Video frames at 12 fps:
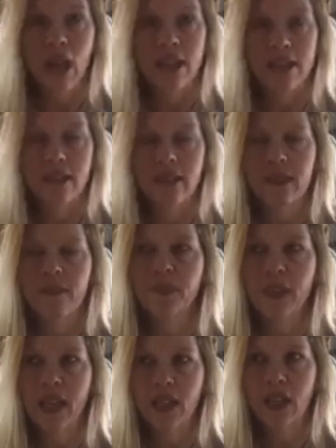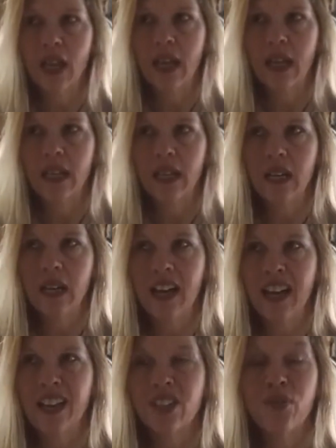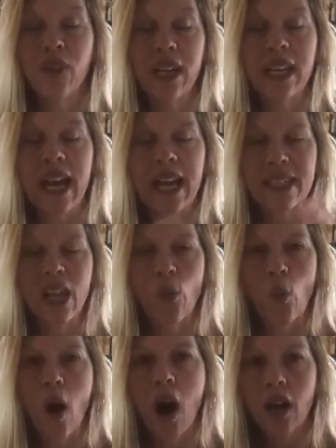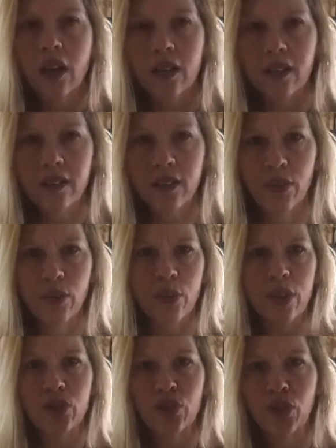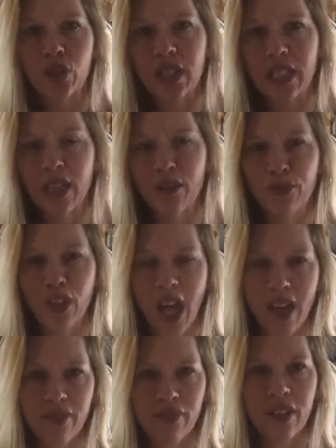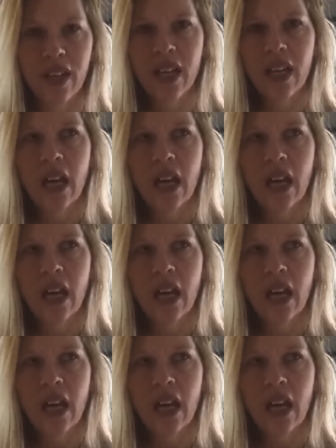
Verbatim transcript: rises. And it's funny, as I walk through this journey of life,